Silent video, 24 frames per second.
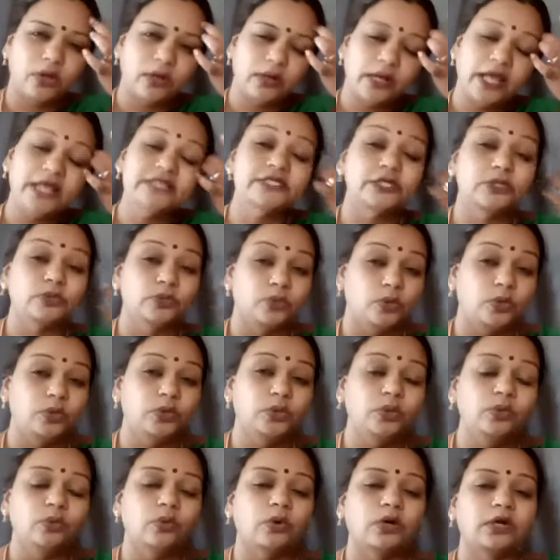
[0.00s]
As I told
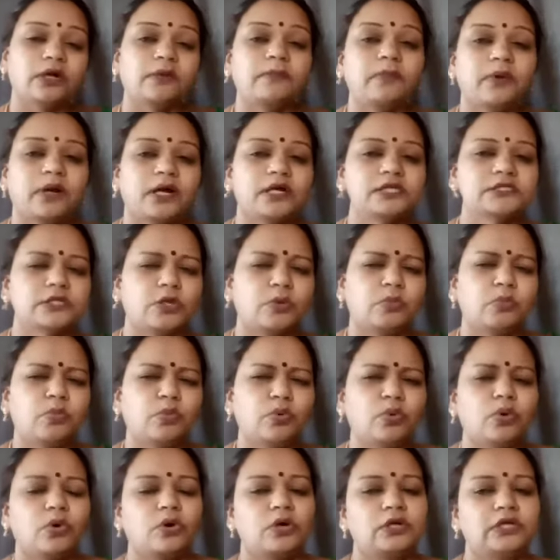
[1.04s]
you, water plants are
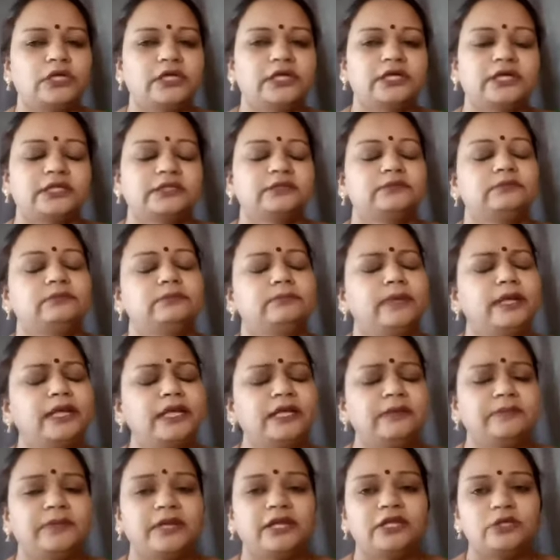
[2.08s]
more on the earth.
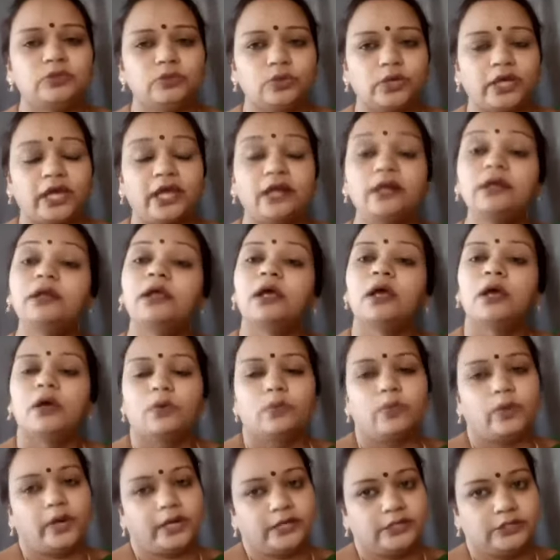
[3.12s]
Many you can
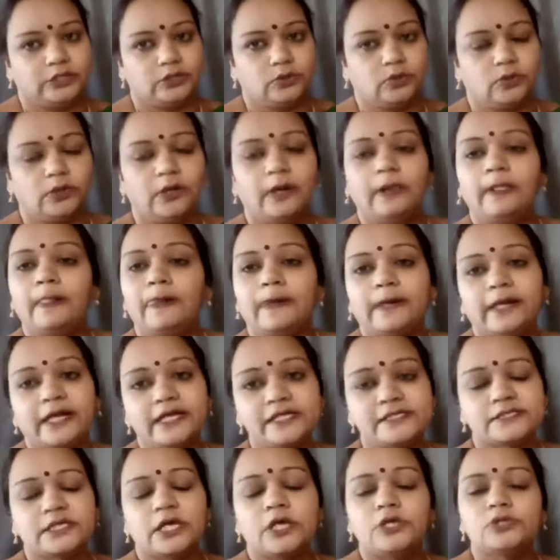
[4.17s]
find out.
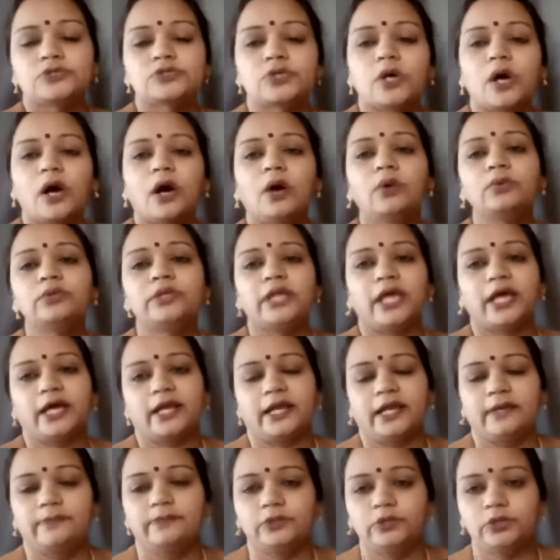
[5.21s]
Yes, so how they are
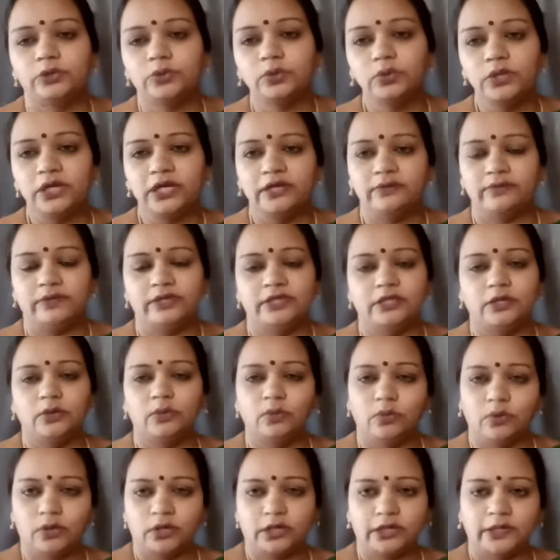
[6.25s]
able to live in the
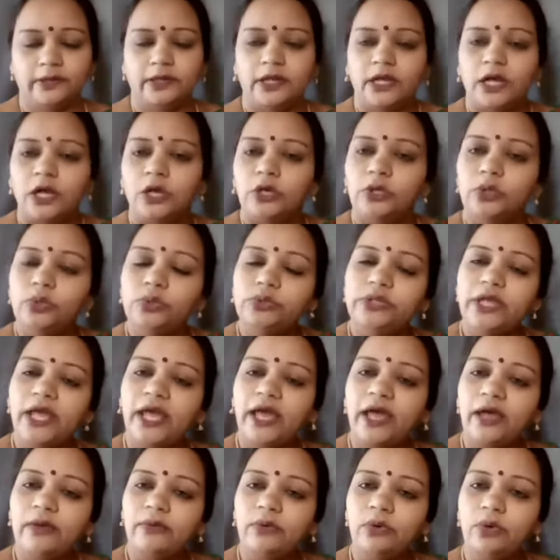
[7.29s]
water? Do they
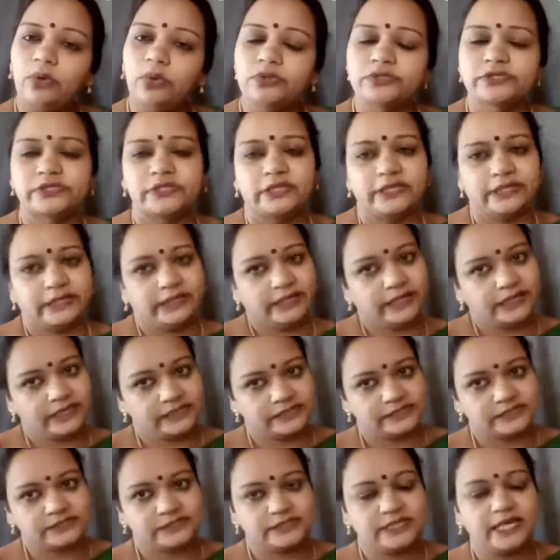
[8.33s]
have roots?
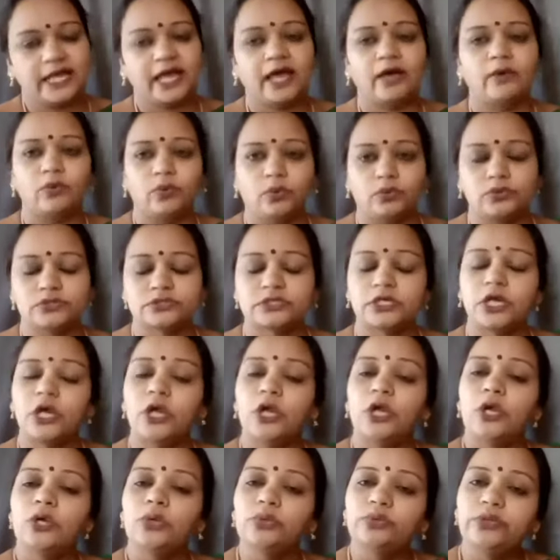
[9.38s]
Yes, they have roots.
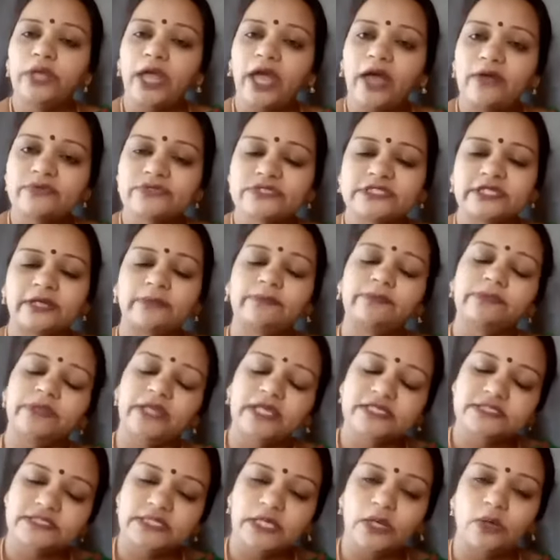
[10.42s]
Do they have stem?
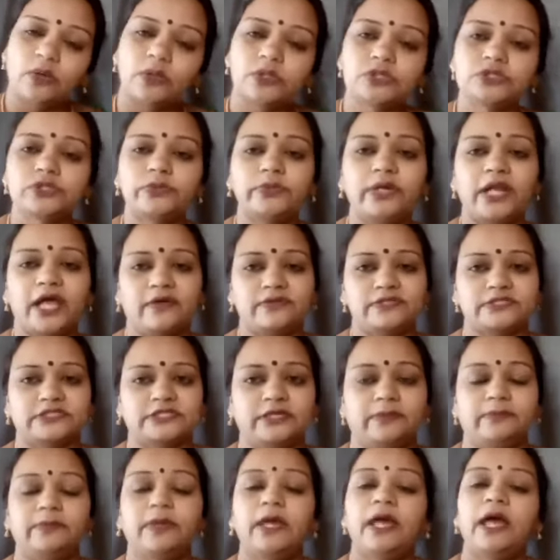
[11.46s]
Yes, they also will have
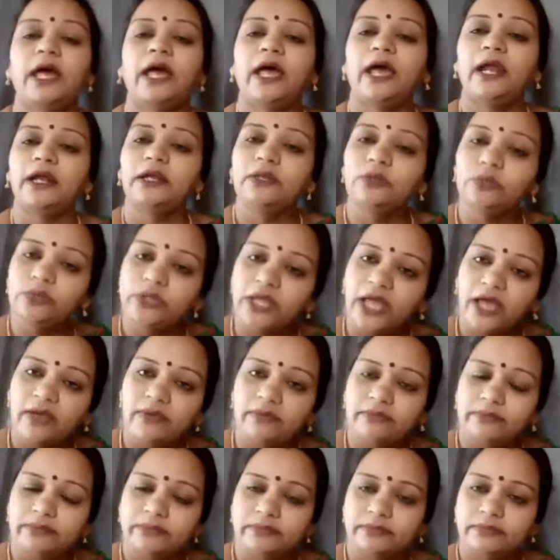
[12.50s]
stem. And do they
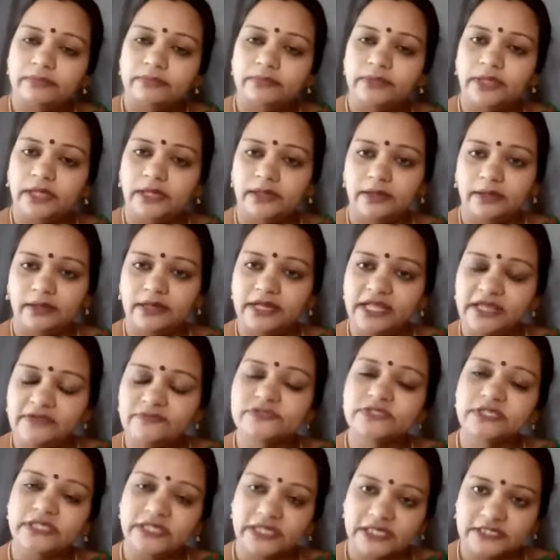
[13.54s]
have the
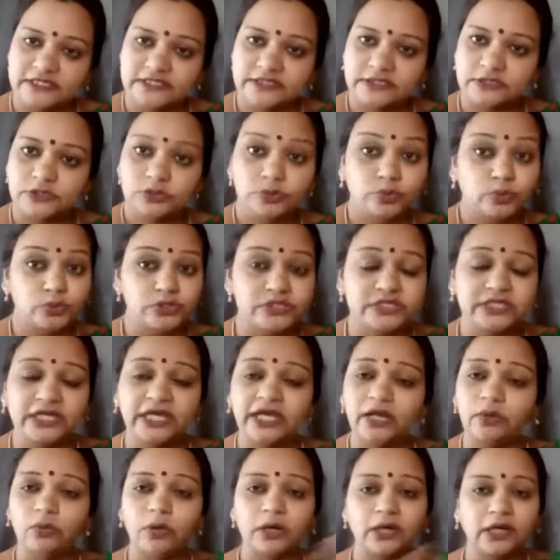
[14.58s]
leaves? Yes. Tulsi
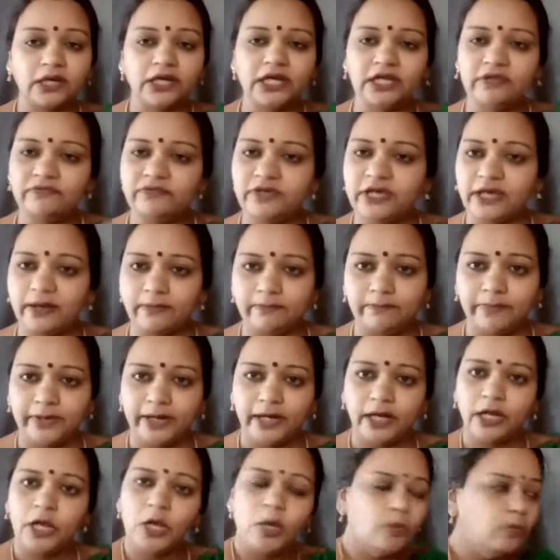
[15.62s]
and water lily we
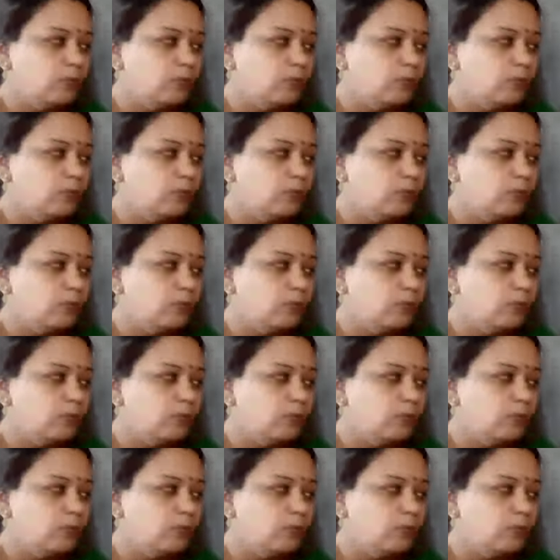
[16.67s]
compared.